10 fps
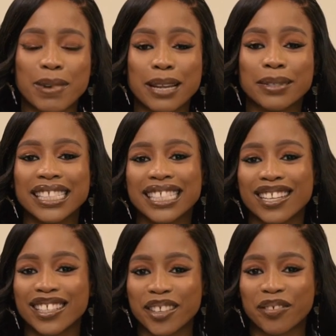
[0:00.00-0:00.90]
My name is
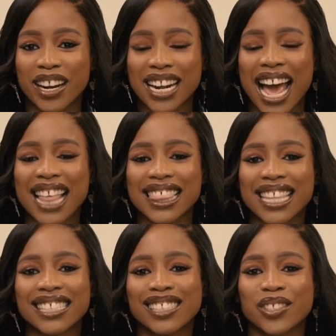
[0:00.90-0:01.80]
Nadina Different, and
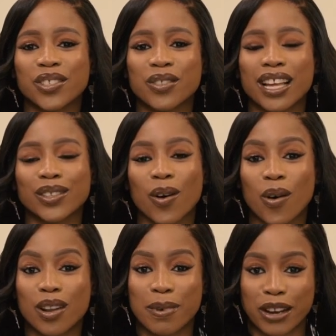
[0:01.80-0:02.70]
this is the show that's
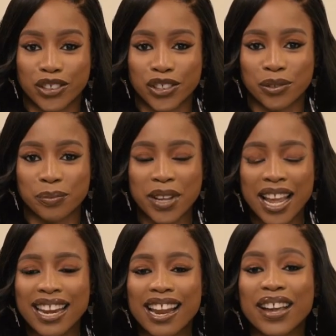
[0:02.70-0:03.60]
all about you.
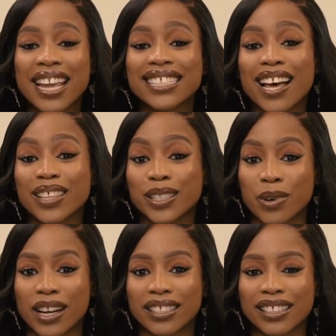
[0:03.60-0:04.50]
Now, here's how this
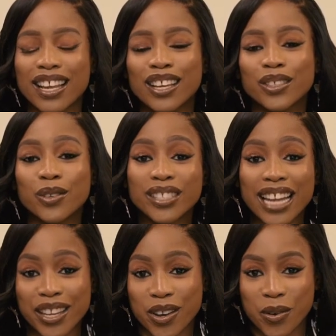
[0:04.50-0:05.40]
works. You
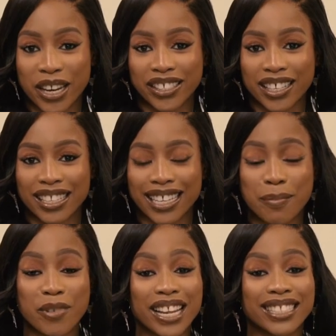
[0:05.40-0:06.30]
send in your questions, I
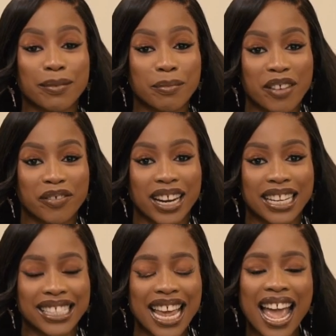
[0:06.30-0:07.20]
bring in some of my
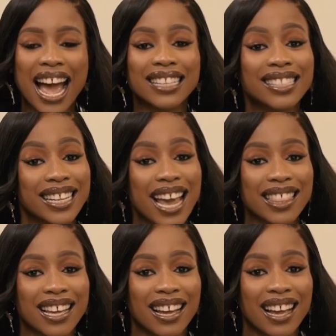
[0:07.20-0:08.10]
friends, and
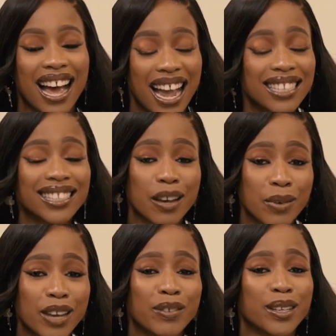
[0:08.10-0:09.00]
together, I'd say we
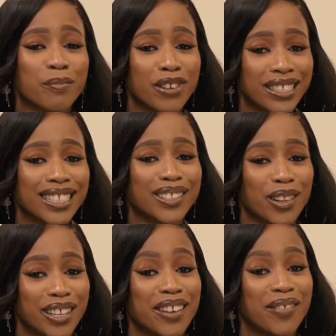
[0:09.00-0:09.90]
give you some pretty
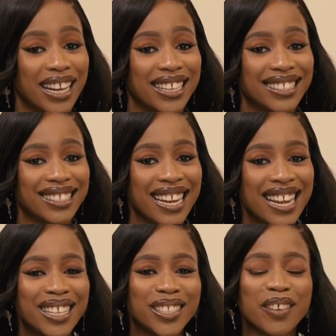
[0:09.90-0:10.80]
solid advice.
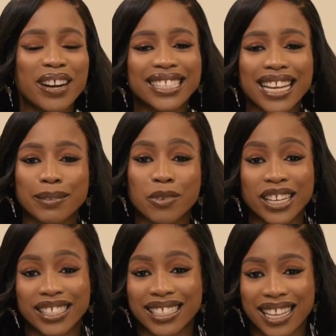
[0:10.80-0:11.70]
So you ready to get some
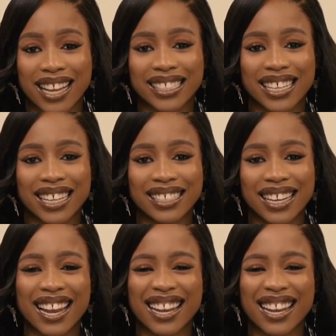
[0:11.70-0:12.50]
questions answered?